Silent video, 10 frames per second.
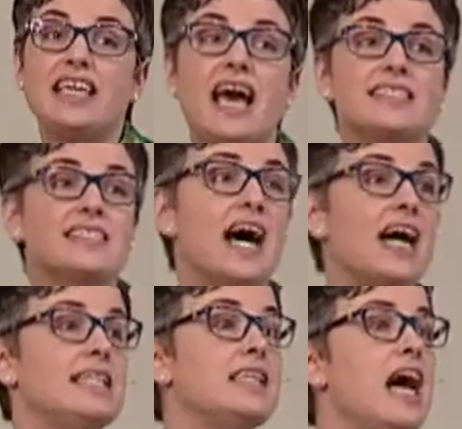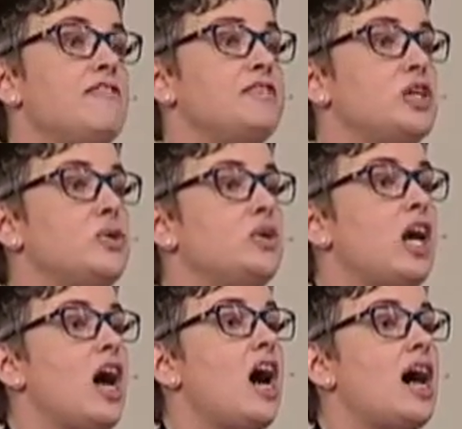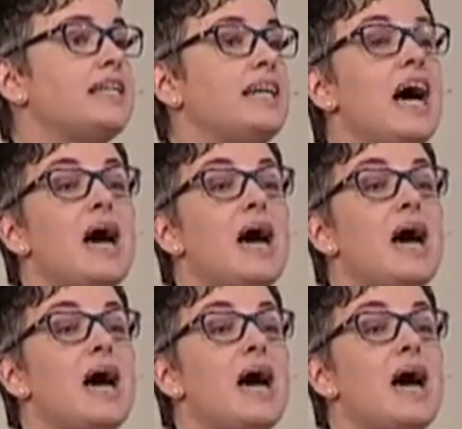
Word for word: Yes, I love you, God,